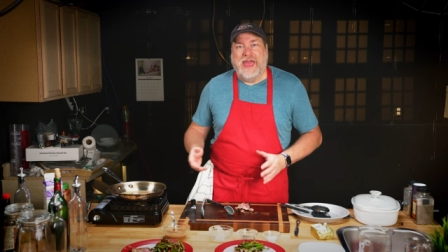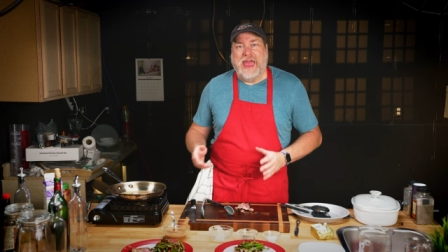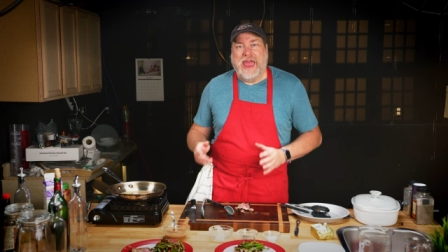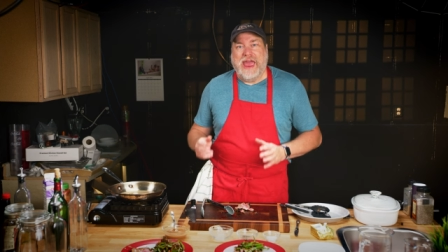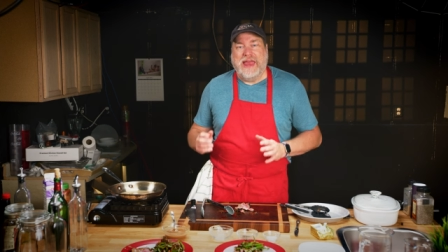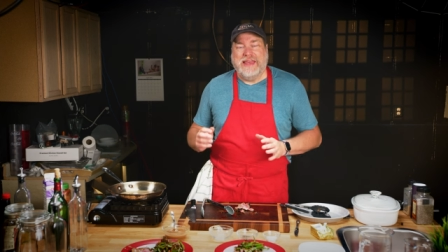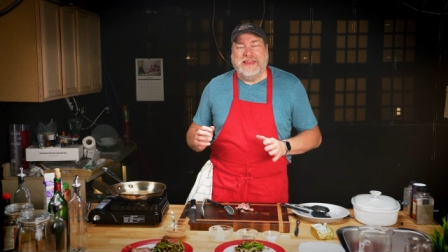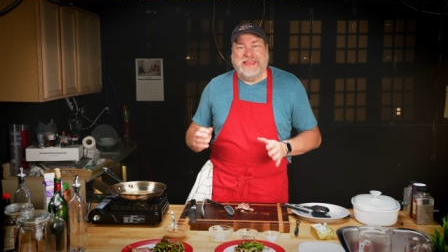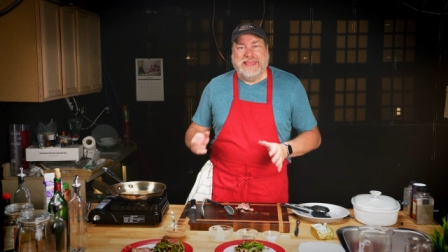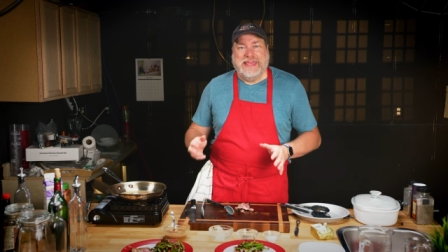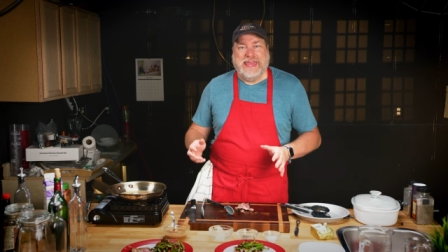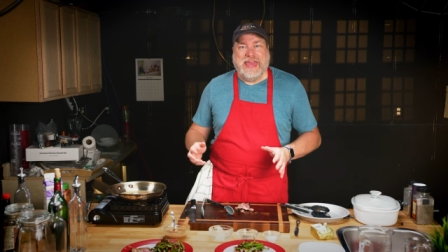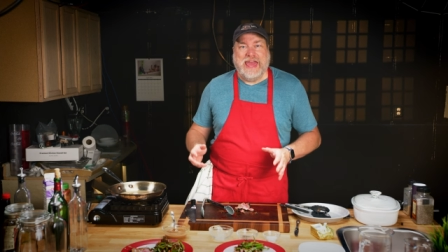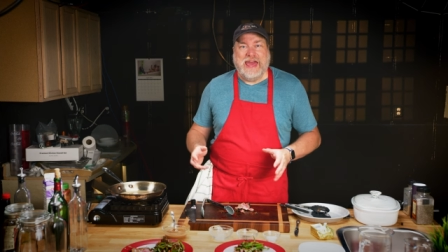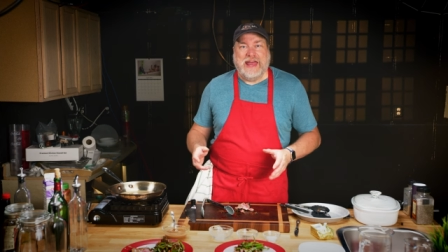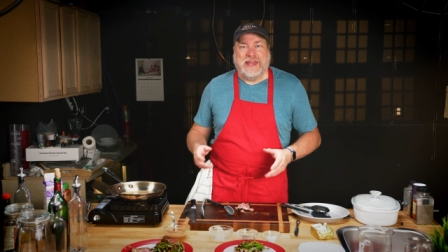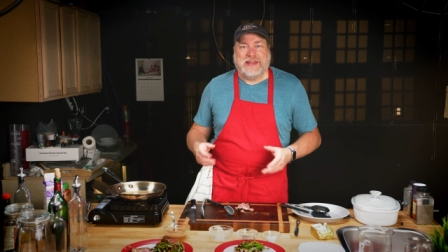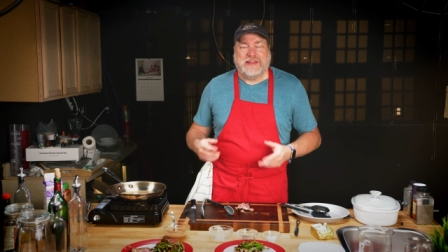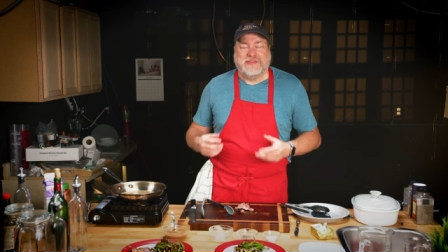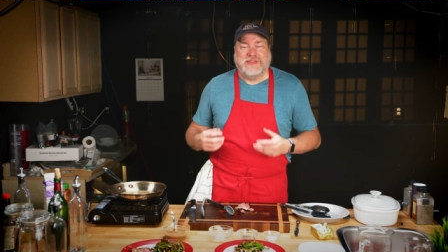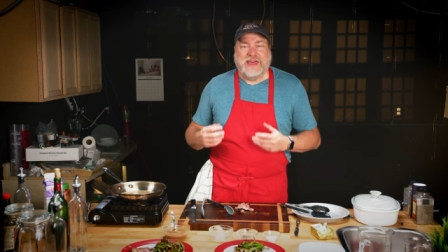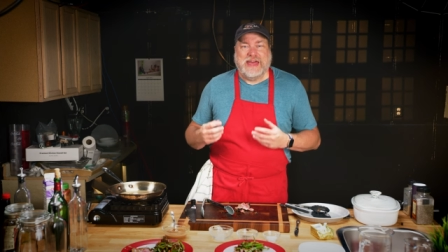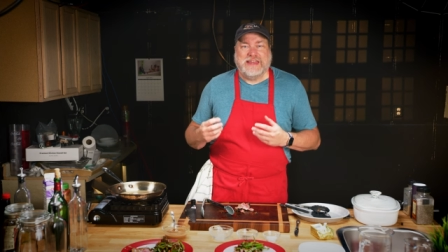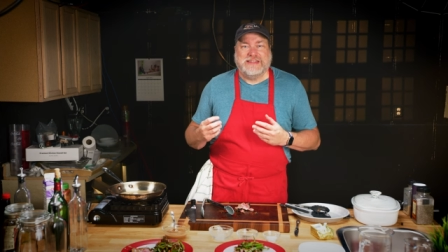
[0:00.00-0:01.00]
and
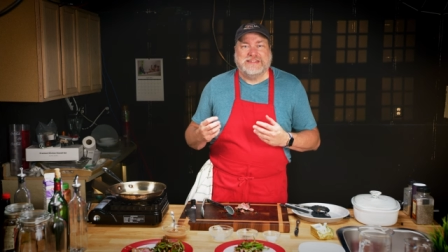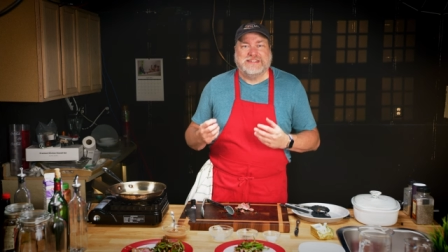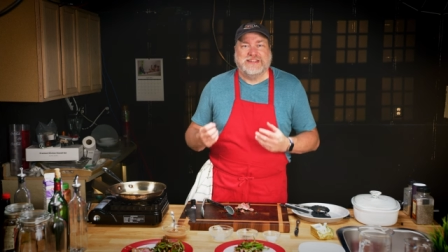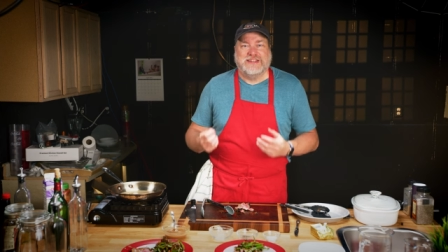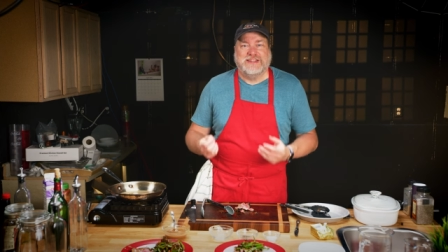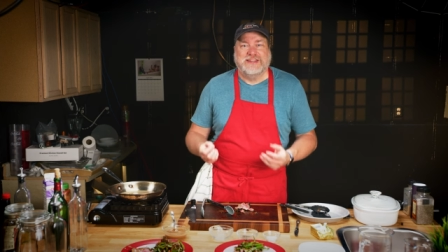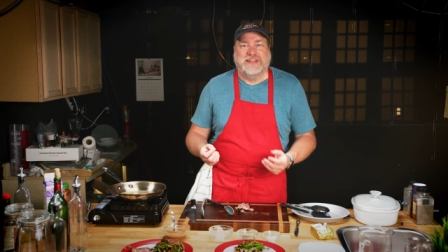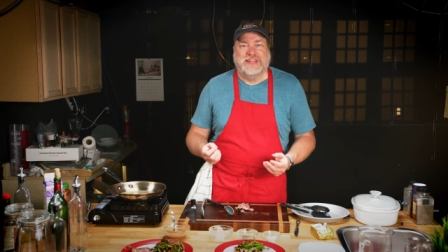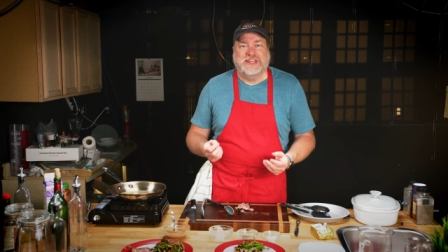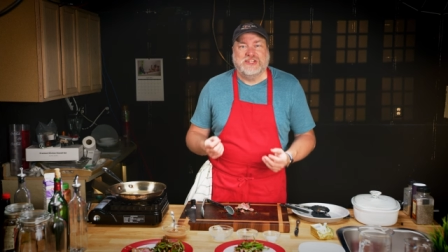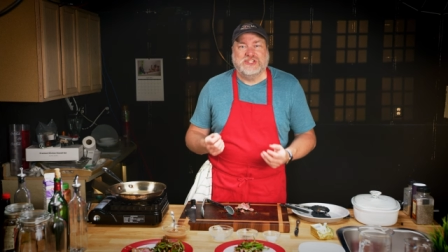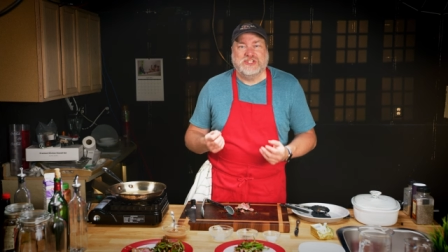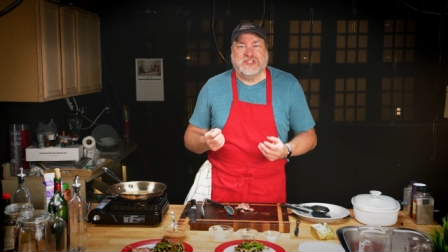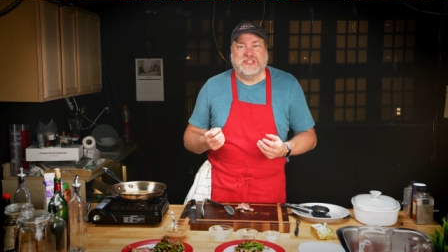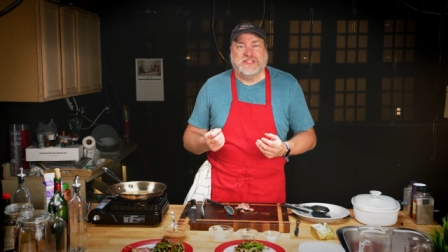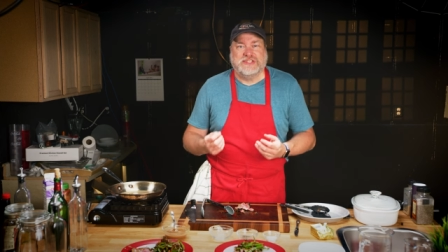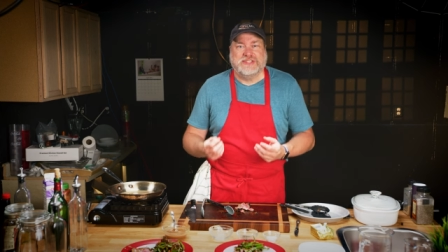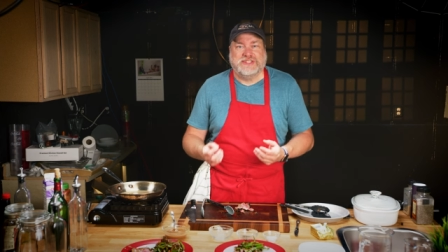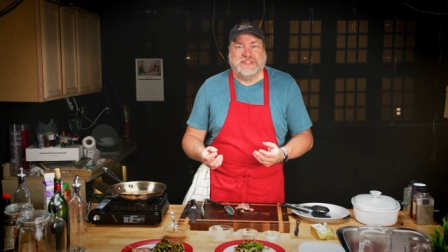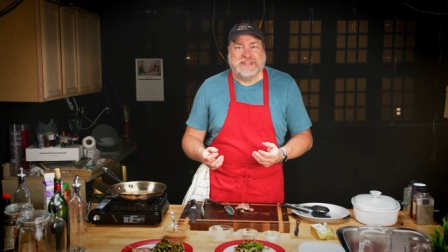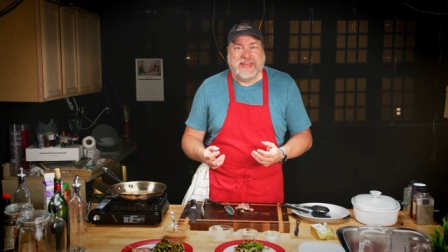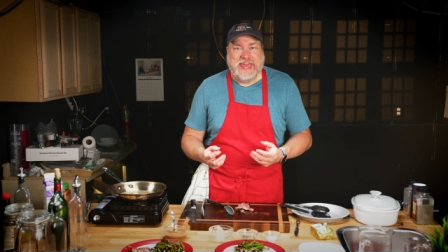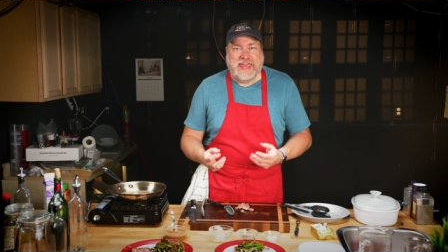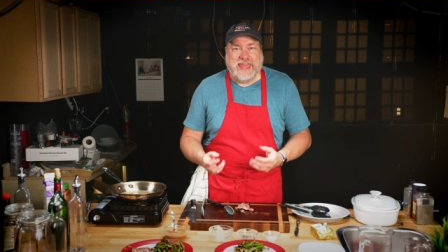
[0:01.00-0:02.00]
get that delicious
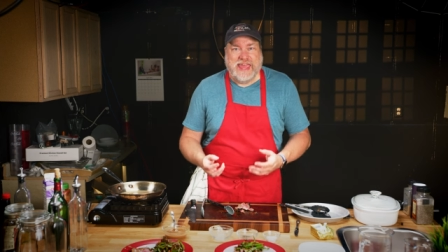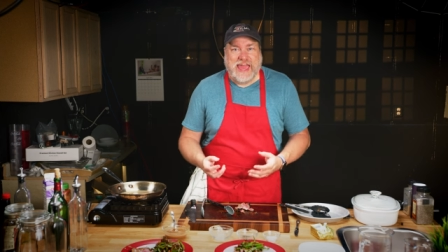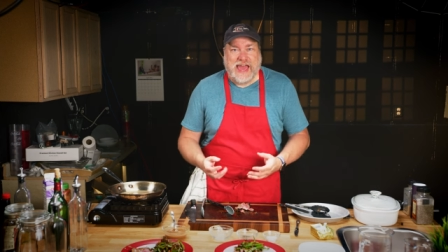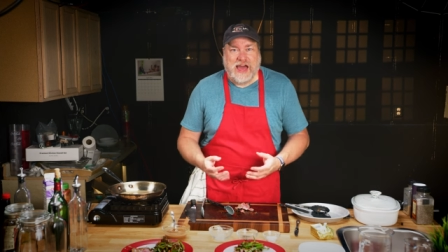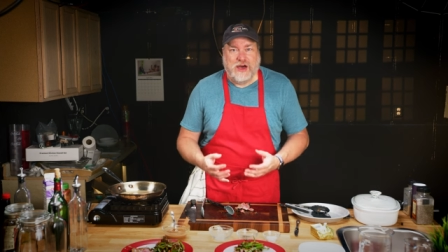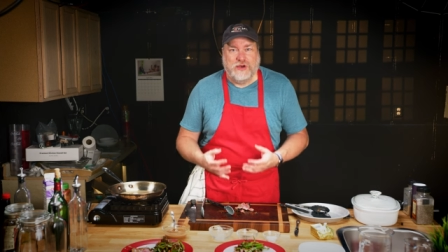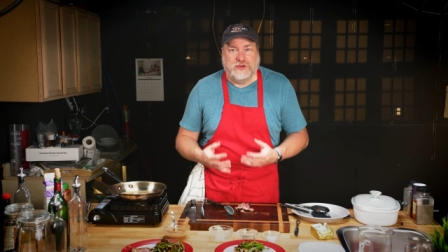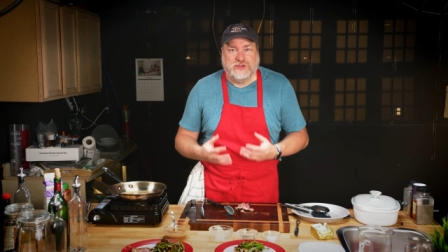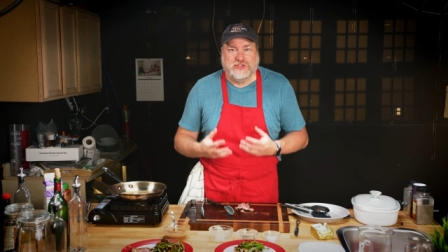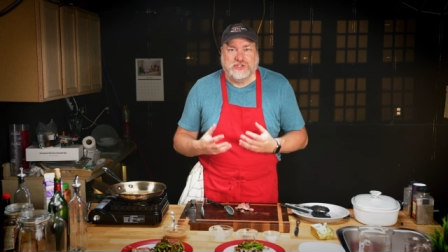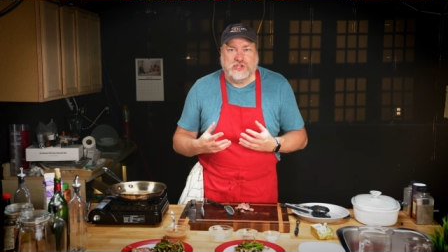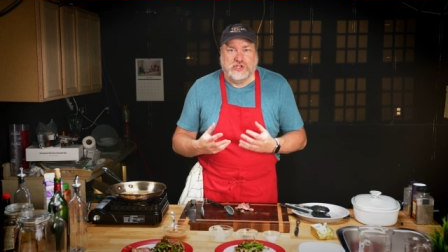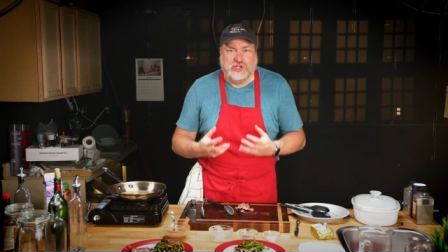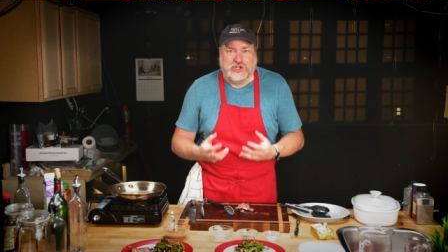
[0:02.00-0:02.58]
steakhouse